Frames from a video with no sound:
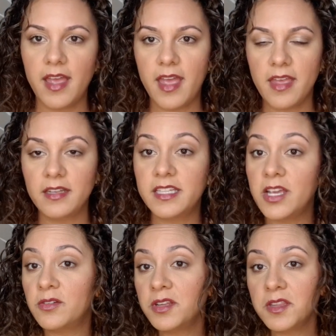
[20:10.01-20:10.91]
And the
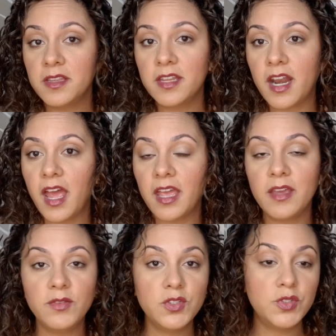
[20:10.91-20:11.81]
only thing that
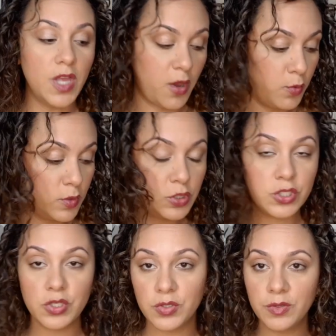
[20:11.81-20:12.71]
I will
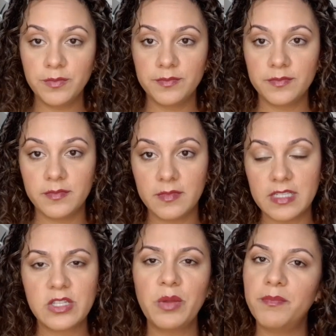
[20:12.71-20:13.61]
do is
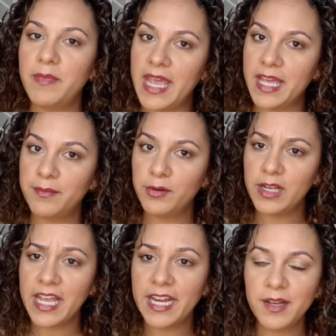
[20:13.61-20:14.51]
not makeup
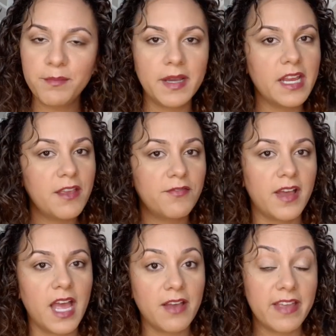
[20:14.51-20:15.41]
related, but if I
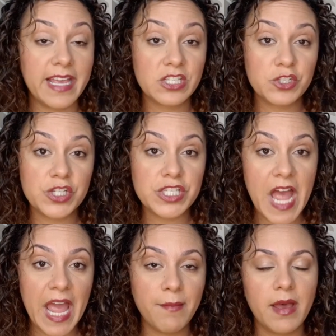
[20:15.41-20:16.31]
have extra
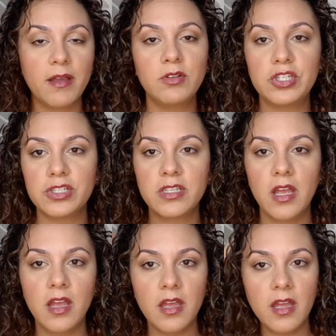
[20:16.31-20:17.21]
time, I will just
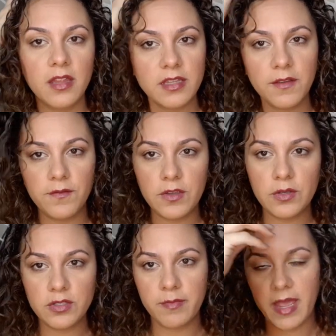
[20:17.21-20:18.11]

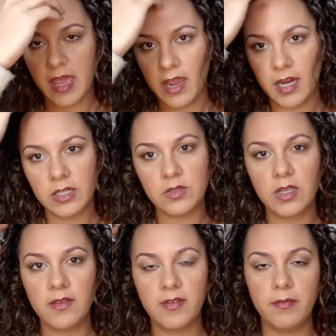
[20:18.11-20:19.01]
diffuse my hair to
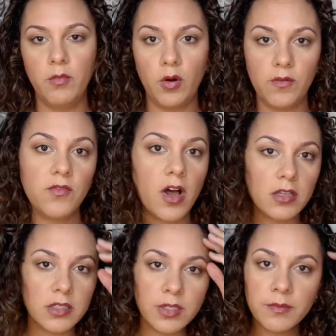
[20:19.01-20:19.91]
give it more
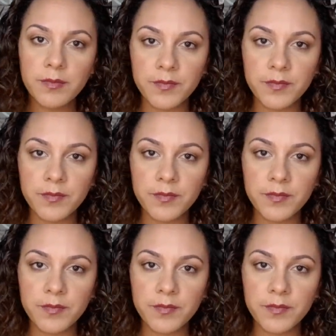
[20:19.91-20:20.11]
volume,